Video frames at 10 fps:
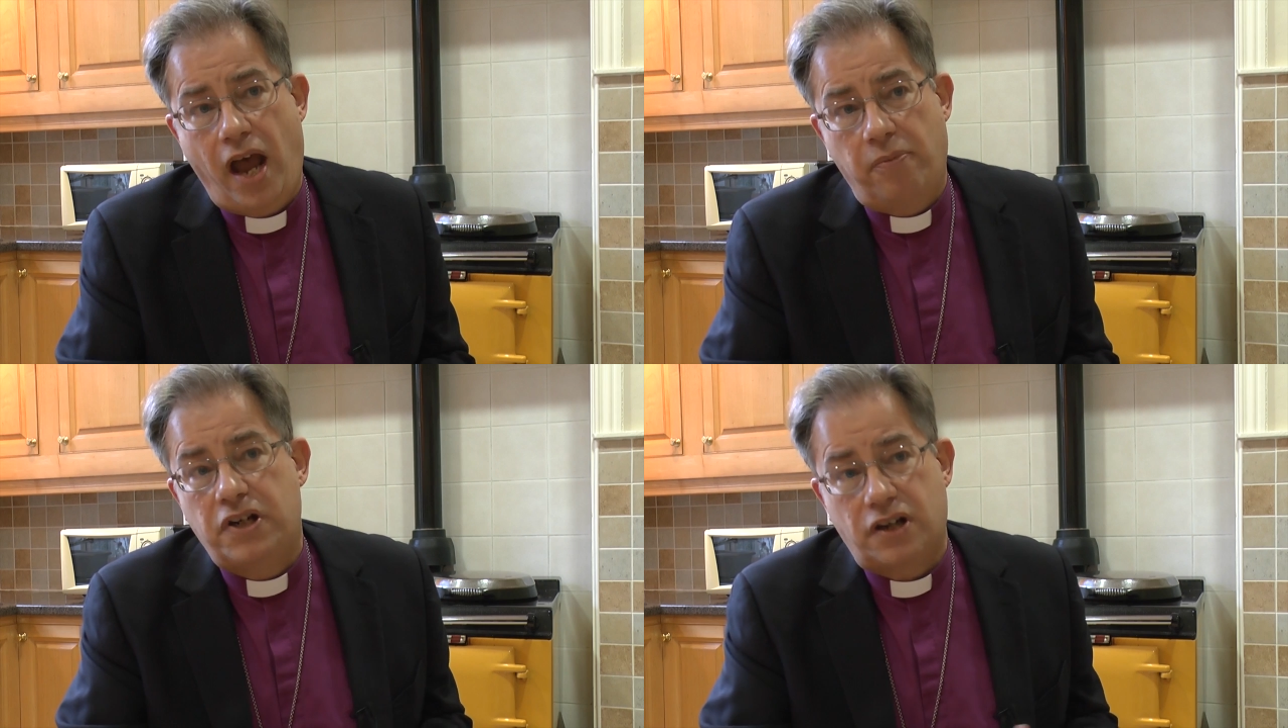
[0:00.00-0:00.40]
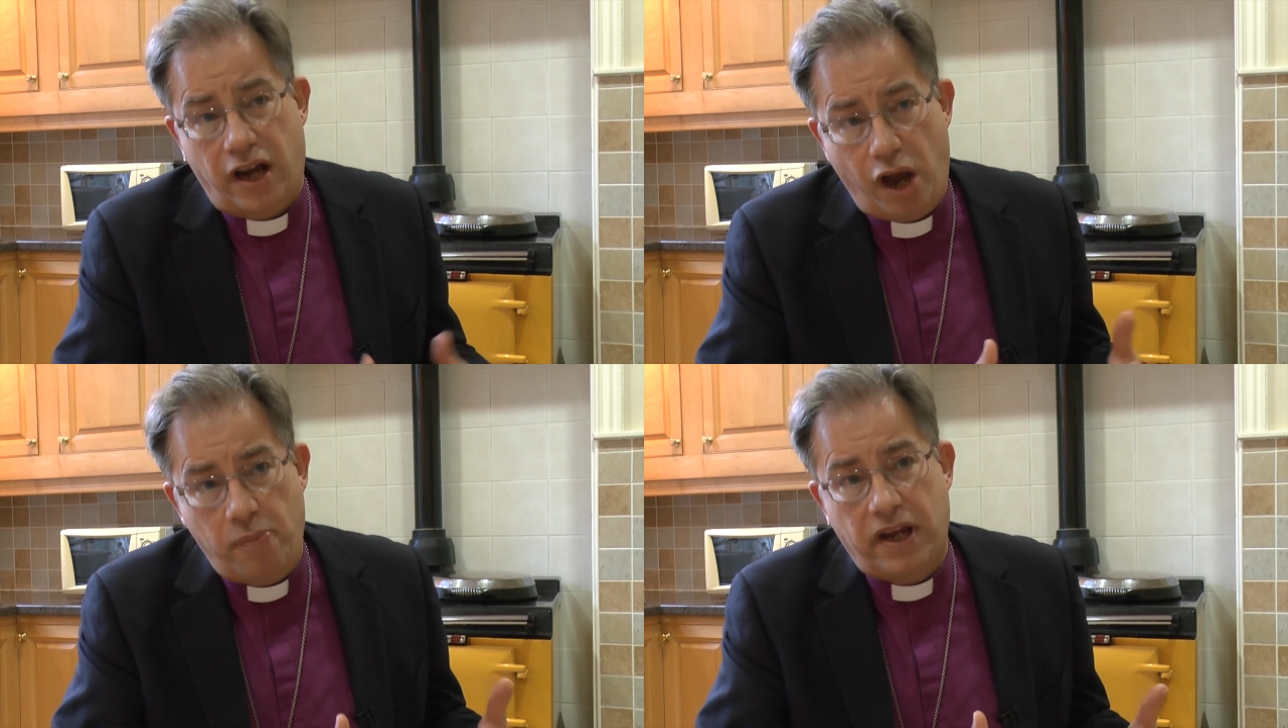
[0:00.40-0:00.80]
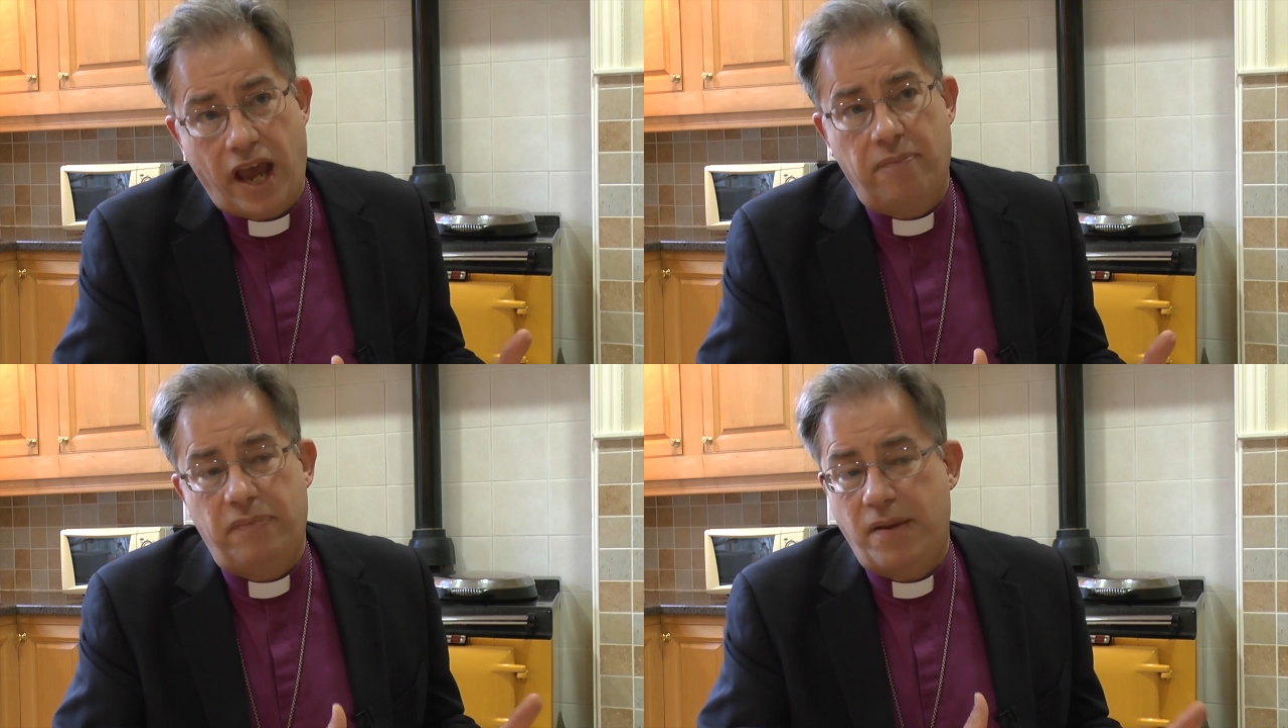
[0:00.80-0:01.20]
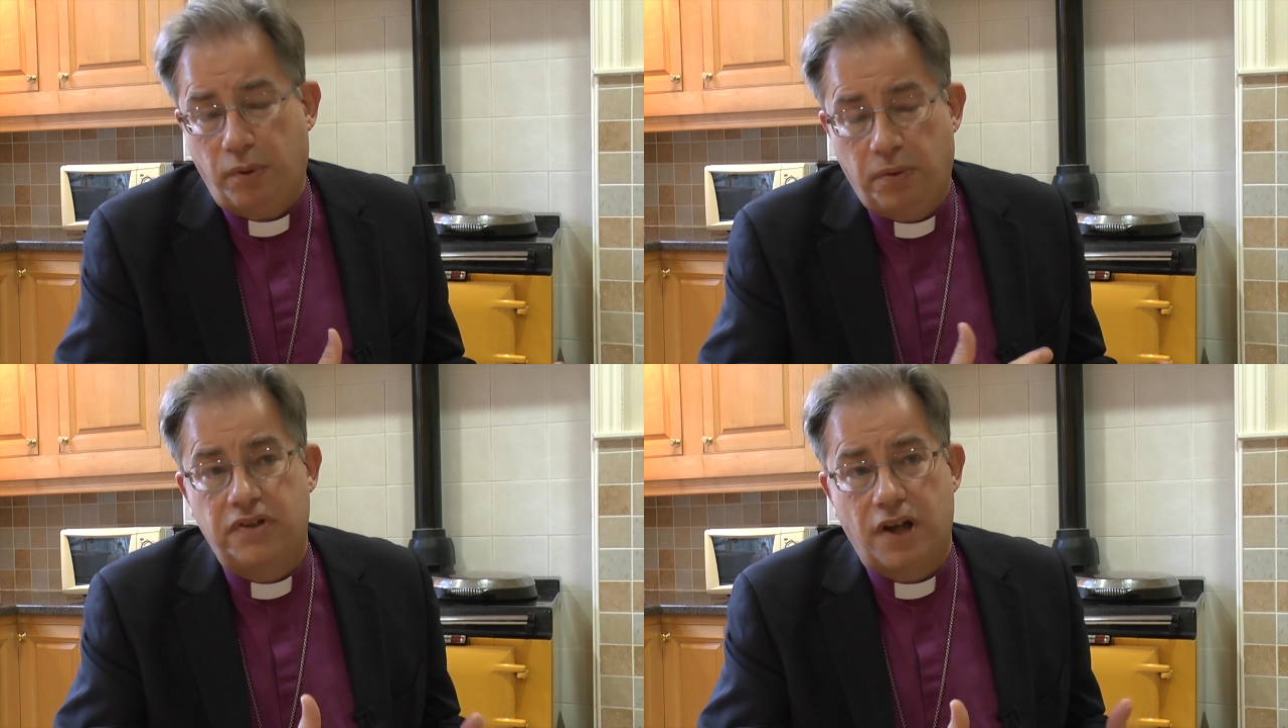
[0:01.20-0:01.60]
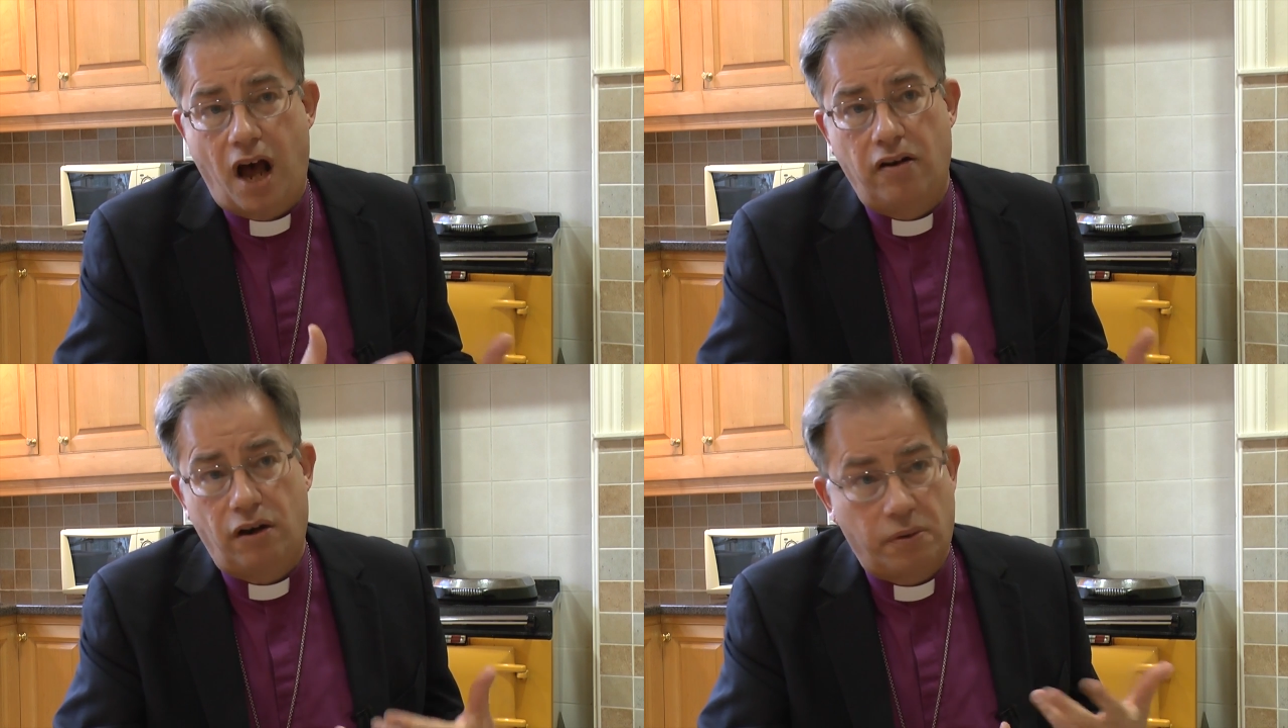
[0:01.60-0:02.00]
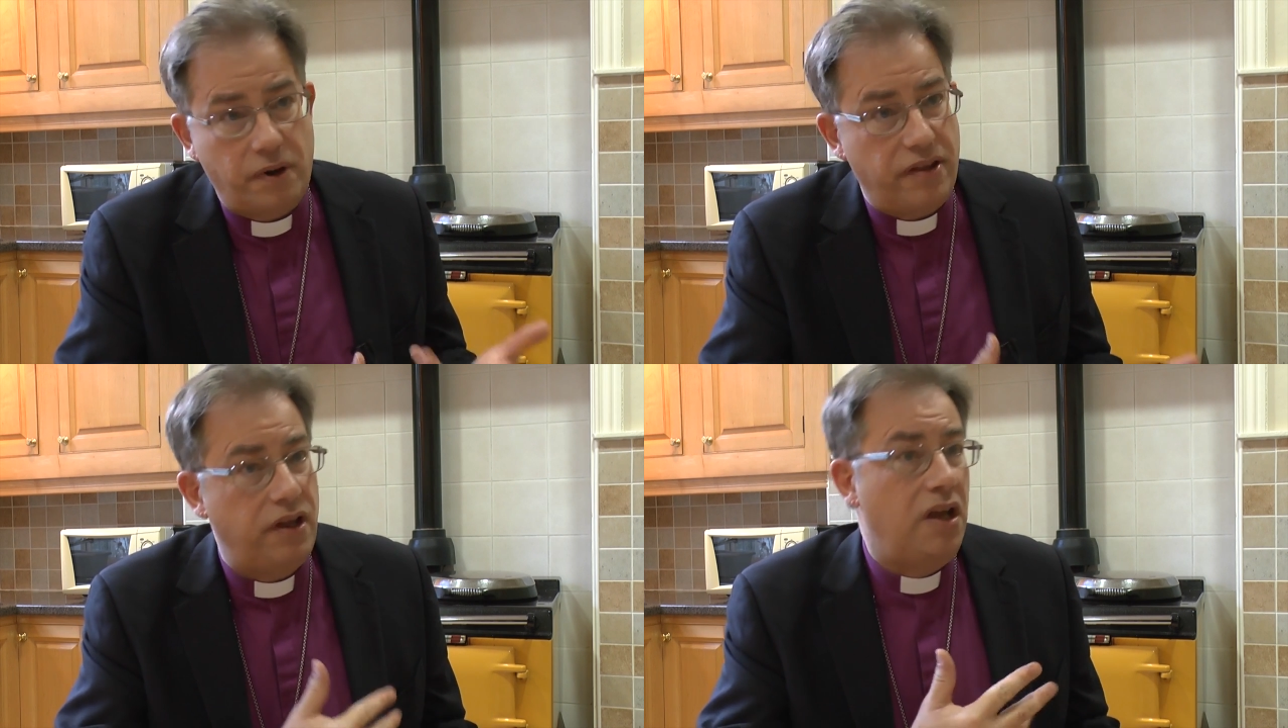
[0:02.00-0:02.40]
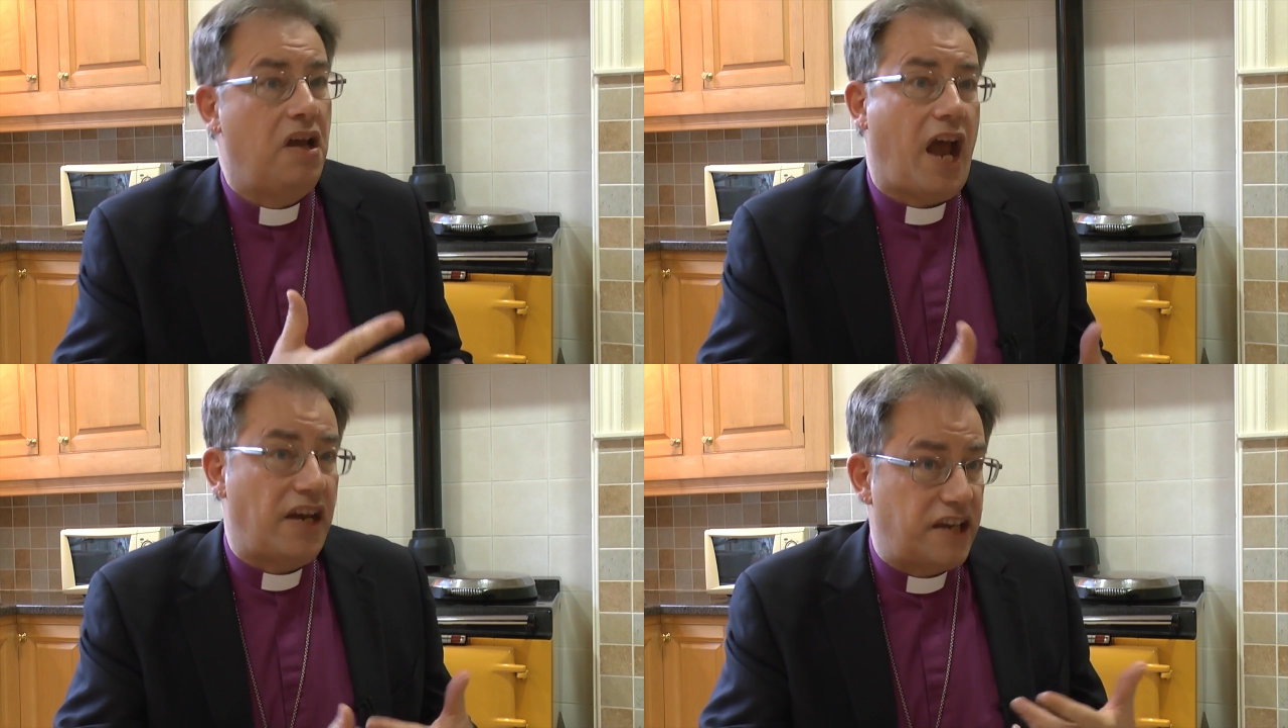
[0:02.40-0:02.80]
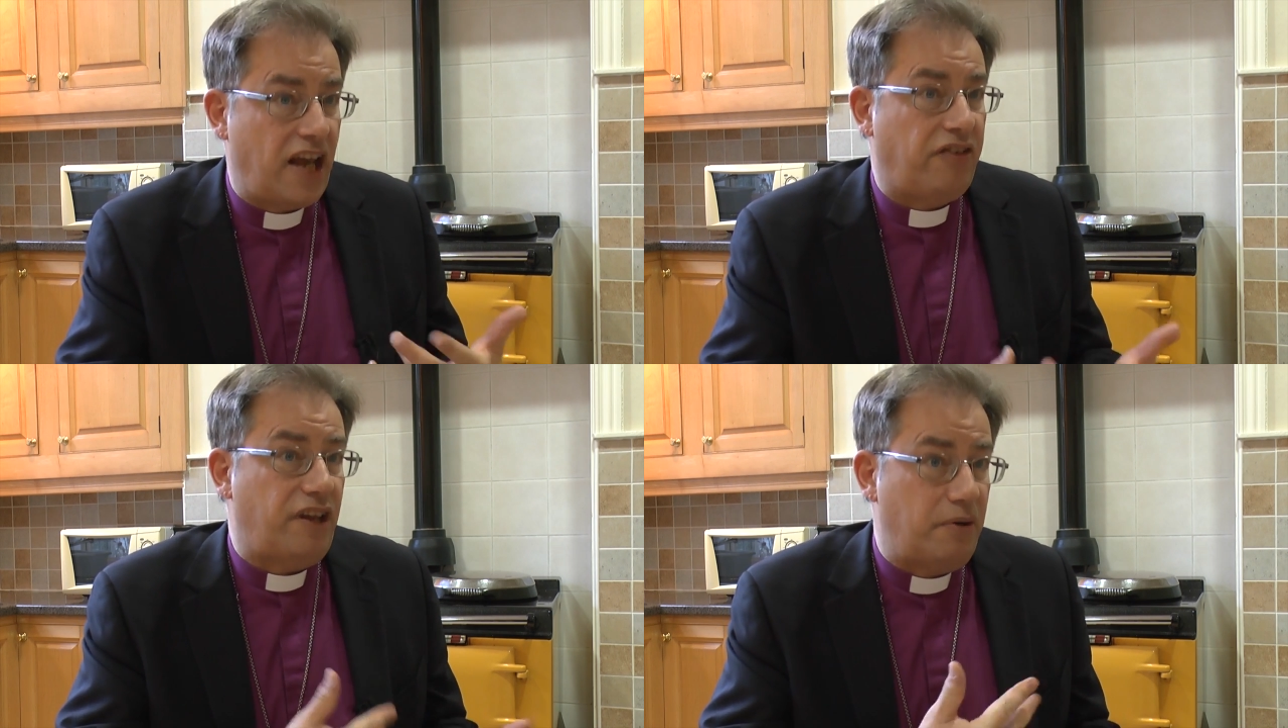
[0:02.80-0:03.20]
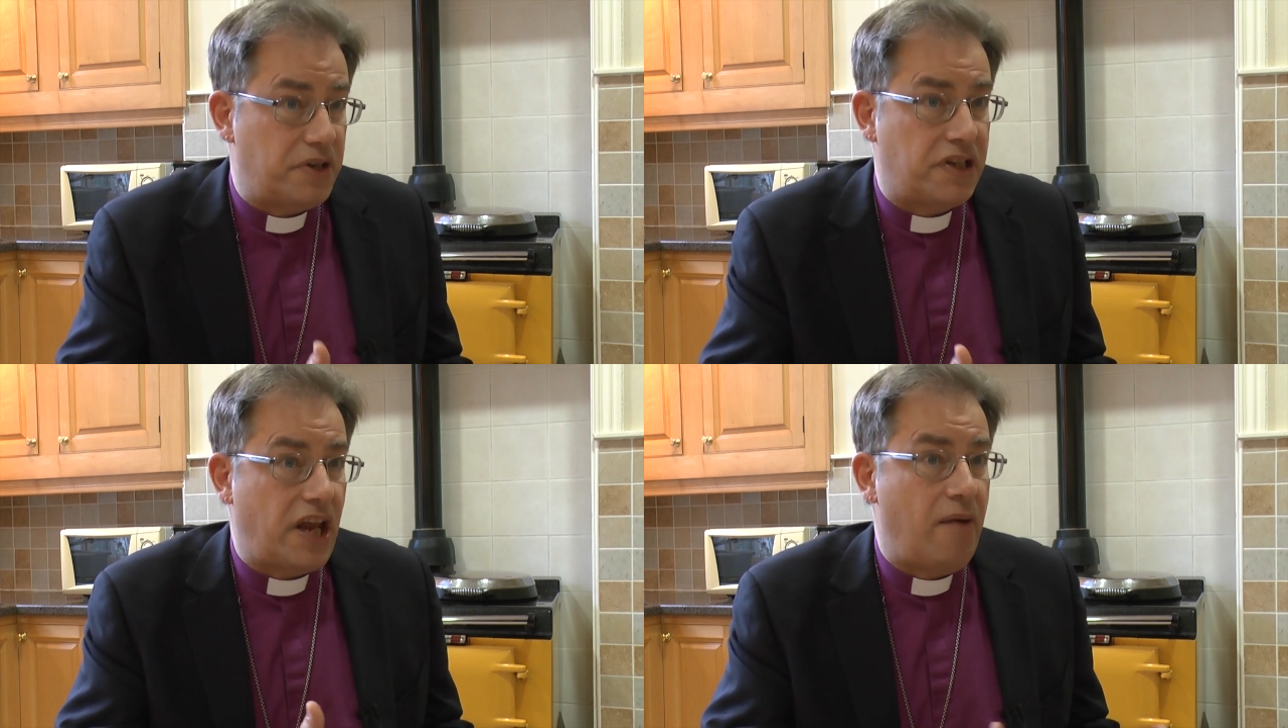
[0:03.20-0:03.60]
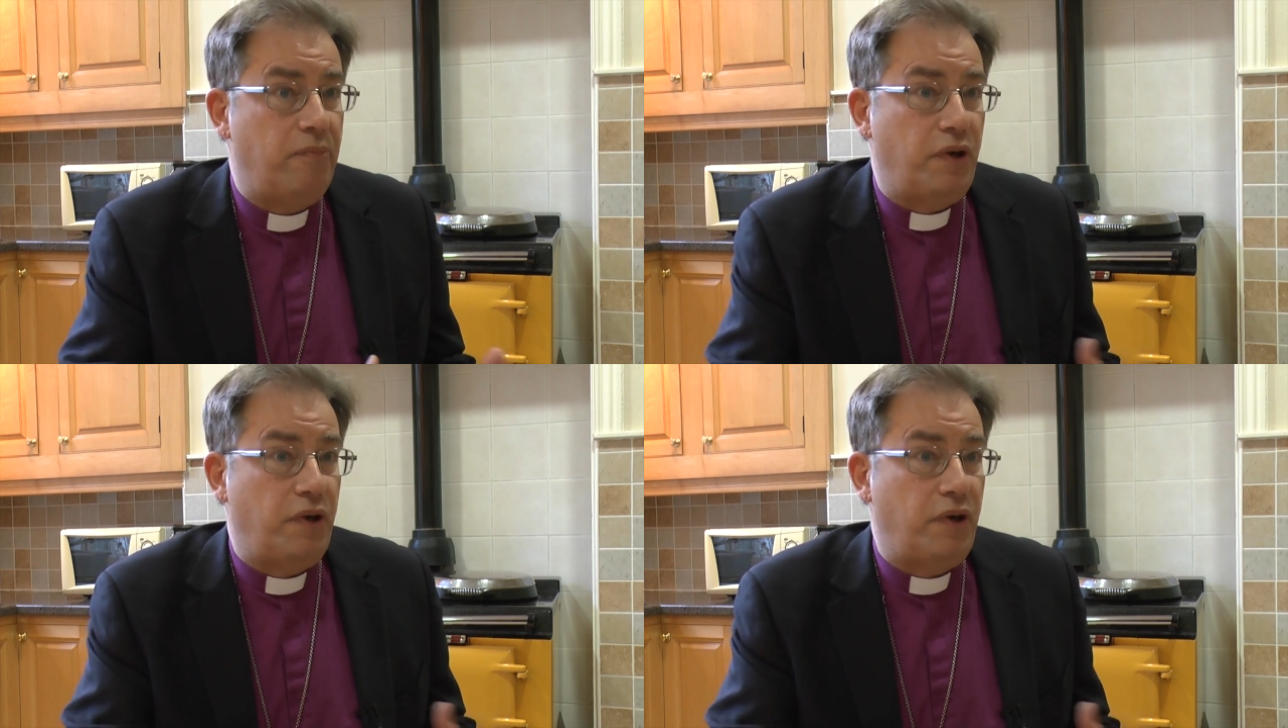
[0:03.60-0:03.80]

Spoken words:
which I hope, again, people will dialogue with and take seriously and